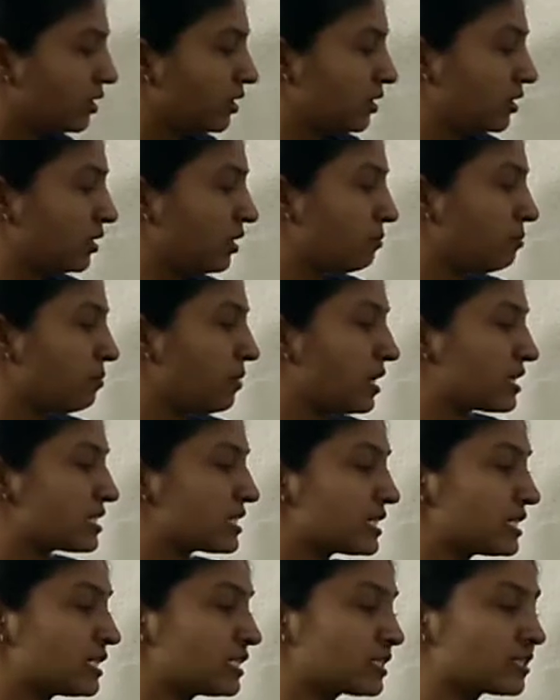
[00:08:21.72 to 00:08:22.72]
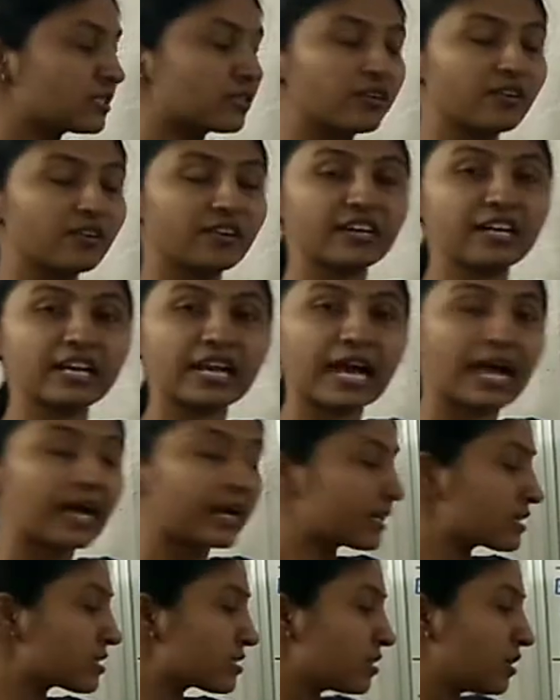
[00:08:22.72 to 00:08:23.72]
The muscles
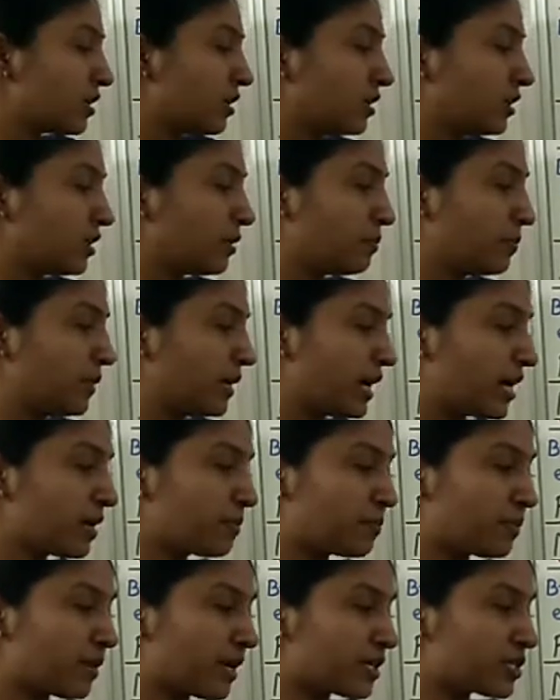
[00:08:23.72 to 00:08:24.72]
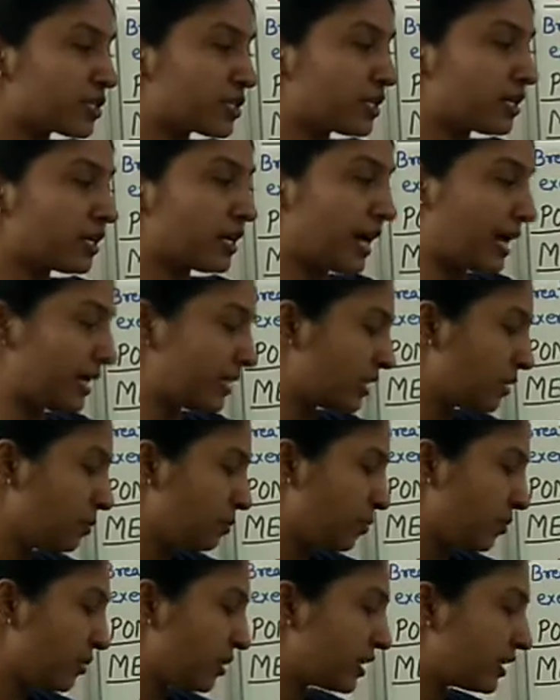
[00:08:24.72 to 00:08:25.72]
relax, the blood pressure and the
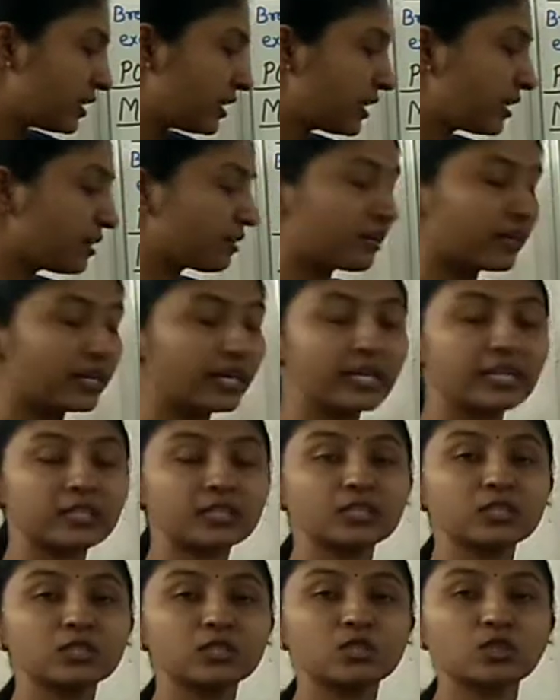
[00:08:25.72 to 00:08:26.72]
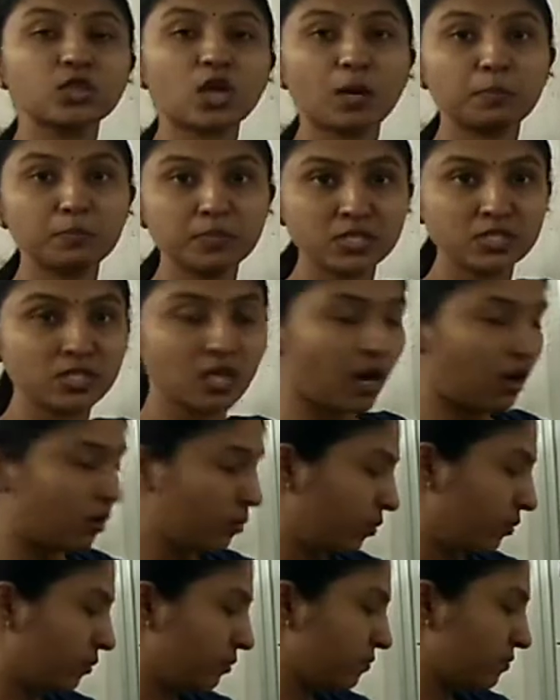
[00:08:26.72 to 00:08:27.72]
breathing rate drops
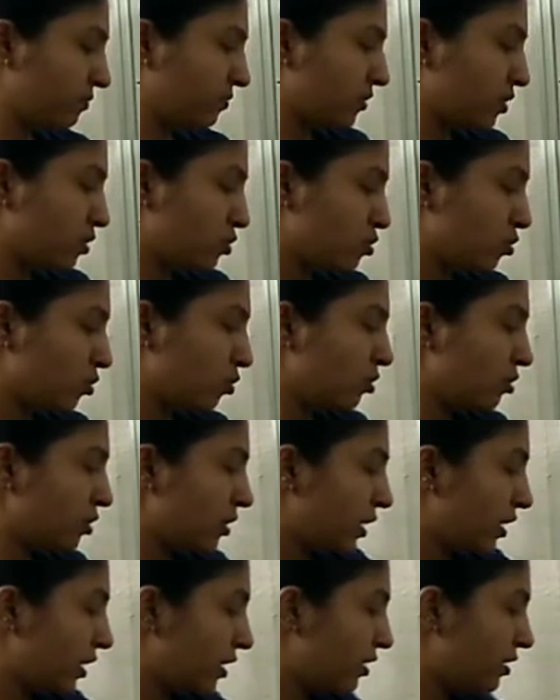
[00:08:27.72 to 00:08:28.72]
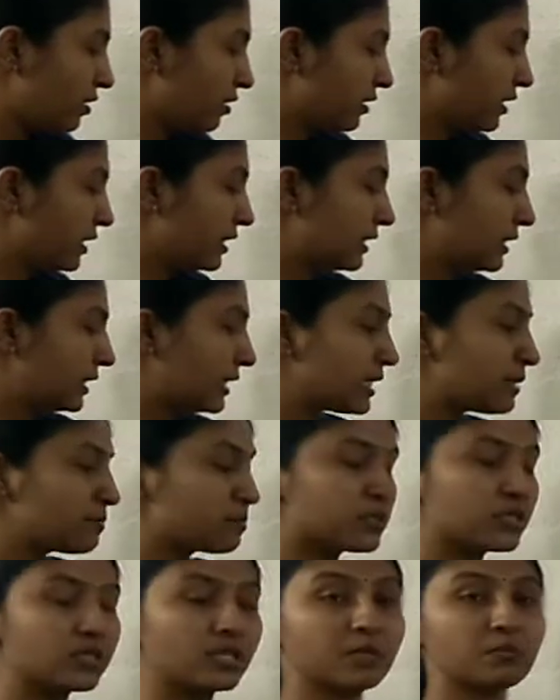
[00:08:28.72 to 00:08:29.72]
down. So here in deep
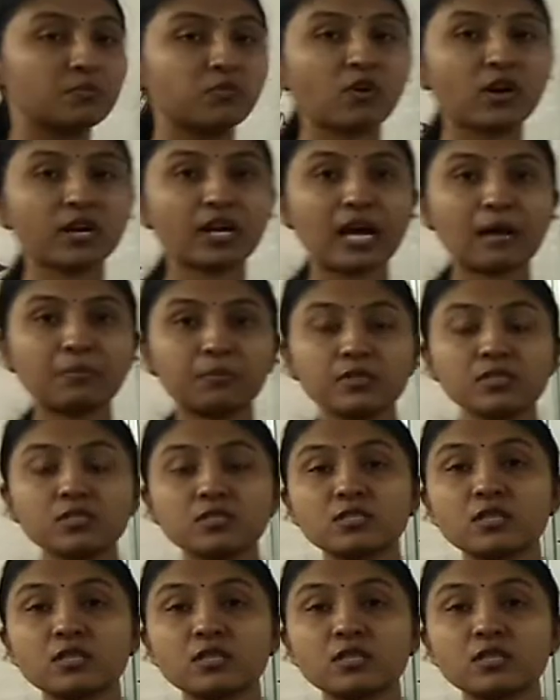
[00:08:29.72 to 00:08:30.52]
sleep what happens?